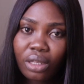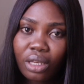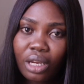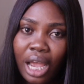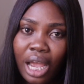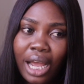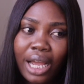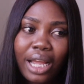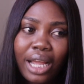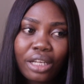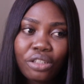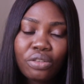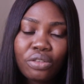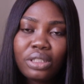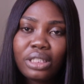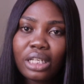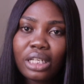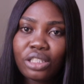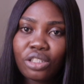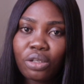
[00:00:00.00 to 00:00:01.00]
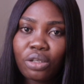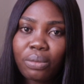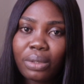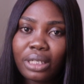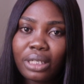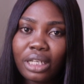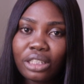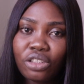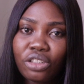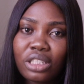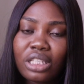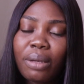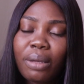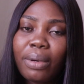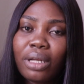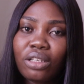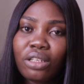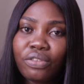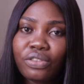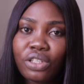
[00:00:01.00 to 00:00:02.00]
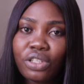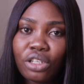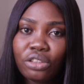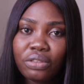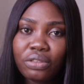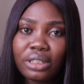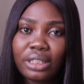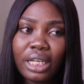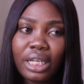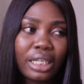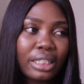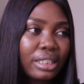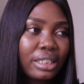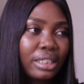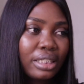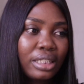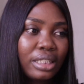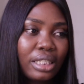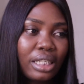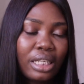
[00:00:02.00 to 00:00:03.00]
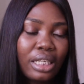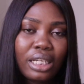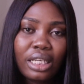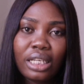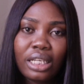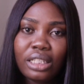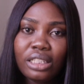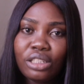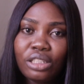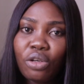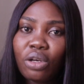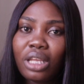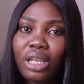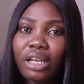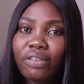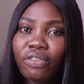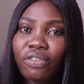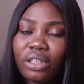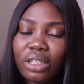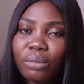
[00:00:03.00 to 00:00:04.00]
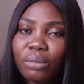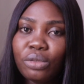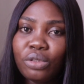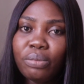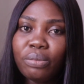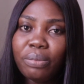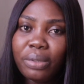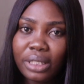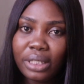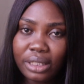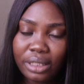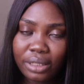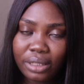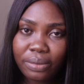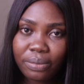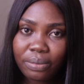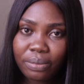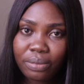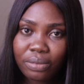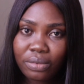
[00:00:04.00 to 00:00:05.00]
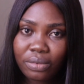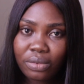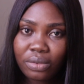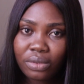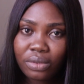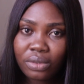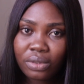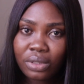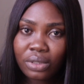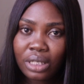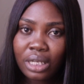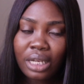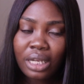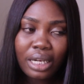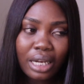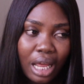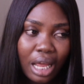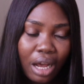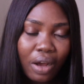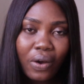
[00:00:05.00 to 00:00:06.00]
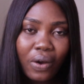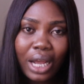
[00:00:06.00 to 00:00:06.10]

How can you tell someone that just came out of surgery that it's okay for them to bleed? Now,